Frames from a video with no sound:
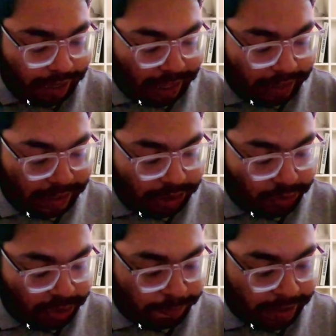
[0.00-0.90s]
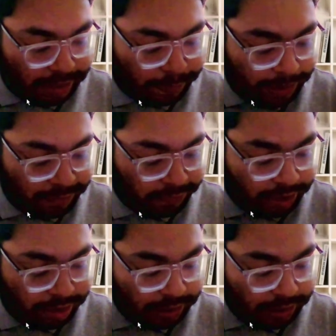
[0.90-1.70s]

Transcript: can denote male by 1